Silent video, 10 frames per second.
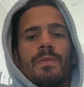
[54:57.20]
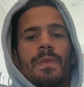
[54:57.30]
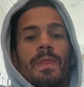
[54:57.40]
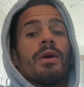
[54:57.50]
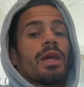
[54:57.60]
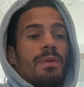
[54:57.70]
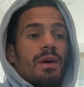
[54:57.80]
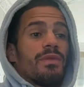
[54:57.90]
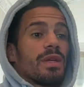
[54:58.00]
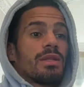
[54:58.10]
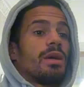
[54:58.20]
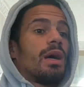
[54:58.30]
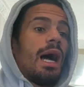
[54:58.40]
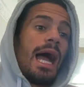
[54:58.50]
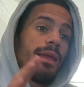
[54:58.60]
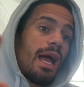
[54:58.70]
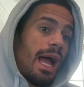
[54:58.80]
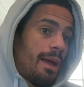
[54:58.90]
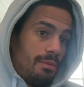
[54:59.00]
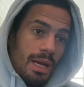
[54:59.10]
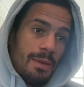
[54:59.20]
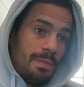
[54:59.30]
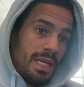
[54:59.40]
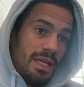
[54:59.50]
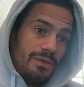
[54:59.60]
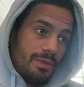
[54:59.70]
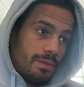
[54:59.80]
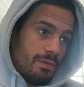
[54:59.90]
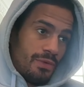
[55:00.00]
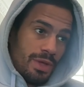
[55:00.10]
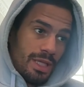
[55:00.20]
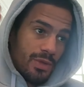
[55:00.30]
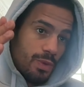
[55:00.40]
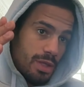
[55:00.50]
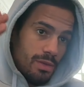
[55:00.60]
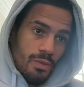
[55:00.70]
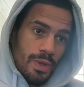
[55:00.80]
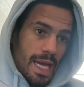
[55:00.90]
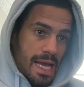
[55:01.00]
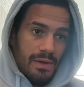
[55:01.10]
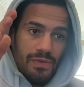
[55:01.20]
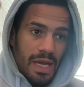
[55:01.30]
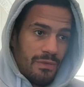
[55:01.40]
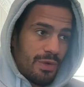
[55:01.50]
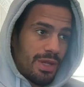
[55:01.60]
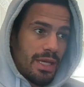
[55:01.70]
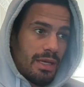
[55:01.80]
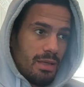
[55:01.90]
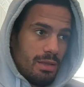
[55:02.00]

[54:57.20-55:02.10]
okay, perfect. I believe for this one we have everything.